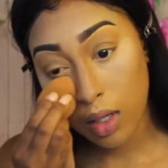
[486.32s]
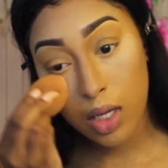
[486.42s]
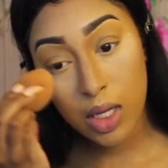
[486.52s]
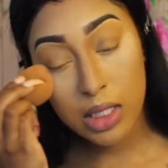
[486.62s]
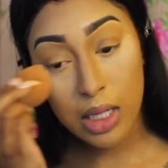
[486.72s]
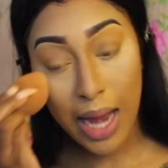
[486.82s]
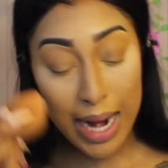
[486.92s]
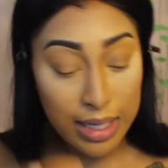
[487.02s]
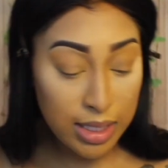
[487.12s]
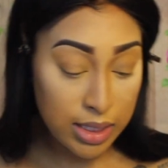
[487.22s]
And this
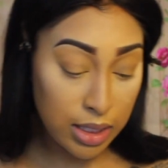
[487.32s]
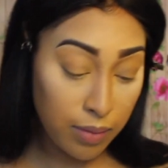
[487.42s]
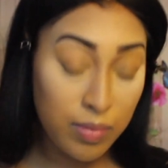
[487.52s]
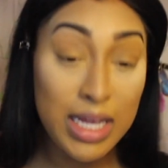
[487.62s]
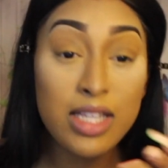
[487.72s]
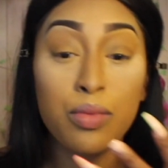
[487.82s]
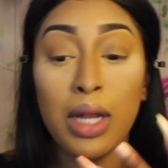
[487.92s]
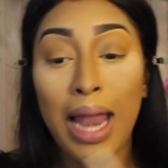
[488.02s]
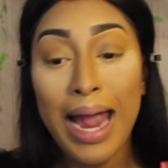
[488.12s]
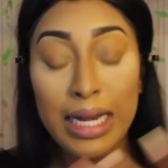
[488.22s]
lightens up. This
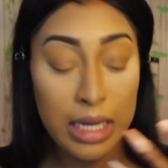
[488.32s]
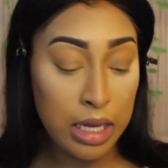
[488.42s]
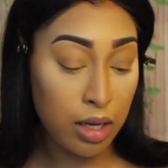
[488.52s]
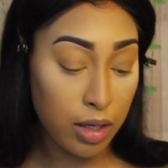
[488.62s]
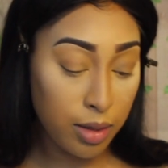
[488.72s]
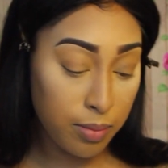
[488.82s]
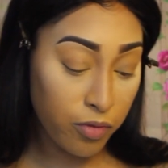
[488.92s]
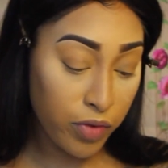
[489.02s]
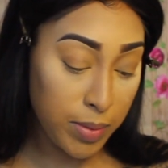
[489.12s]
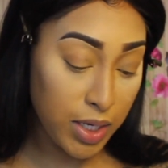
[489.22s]
will lighten it up
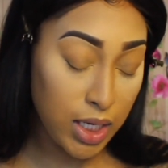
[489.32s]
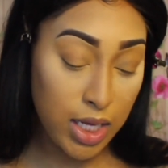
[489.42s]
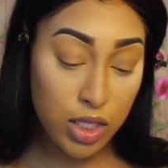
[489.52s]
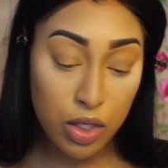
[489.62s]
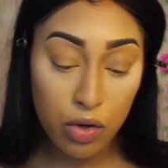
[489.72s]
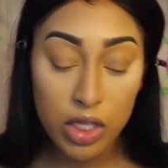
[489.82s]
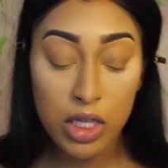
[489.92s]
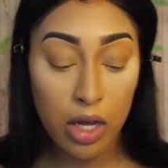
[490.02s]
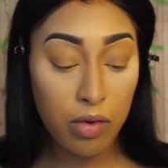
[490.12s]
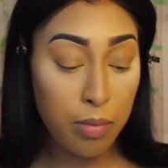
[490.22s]
from the contour,
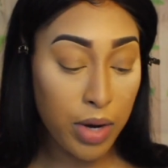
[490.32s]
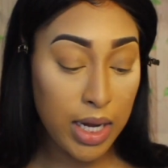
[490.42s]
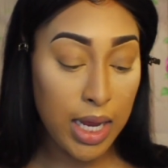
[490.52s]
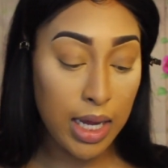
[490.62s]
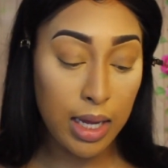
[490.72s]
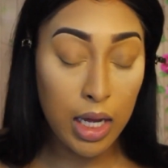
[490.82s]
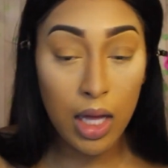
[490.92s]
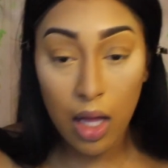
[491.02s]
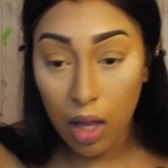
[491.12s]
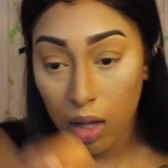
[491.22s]
so it will bring that
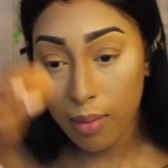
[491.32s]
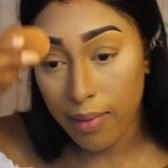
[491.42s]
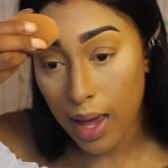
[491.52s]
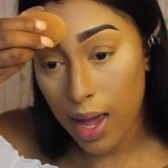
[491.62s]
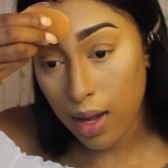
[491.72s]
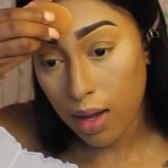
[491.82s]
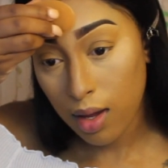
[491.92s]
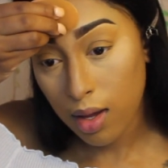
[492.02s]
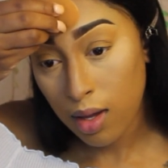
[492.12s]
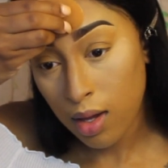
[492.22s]
color back.
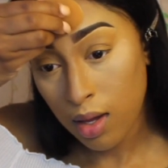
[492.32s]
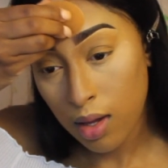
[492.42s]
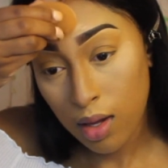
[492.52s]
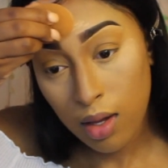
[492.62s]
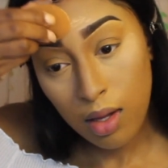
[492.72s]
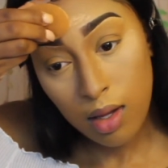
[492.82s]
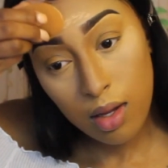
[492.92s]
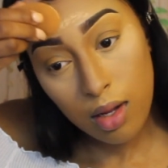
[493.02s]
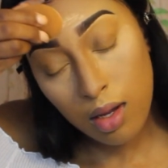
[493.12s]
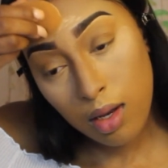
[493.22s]

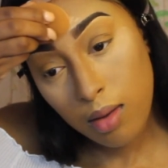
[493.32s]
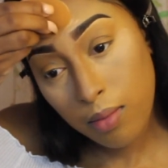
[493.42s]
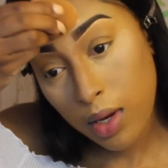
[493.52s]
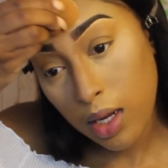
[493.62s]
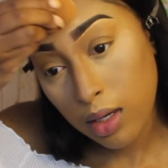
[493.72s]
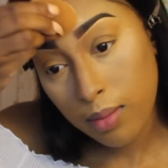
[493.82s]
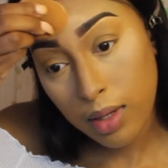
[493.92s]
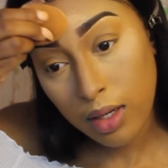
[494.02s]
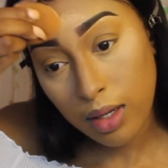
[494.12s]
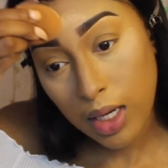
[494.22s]
You know, bring a little
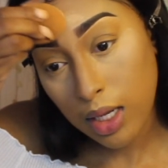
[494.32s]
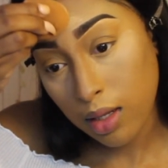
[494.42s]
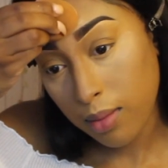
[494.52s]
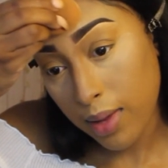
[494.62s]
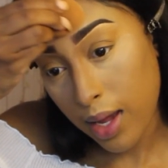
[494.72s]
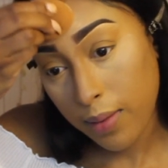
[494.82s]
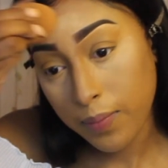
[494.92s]
bit of the color back.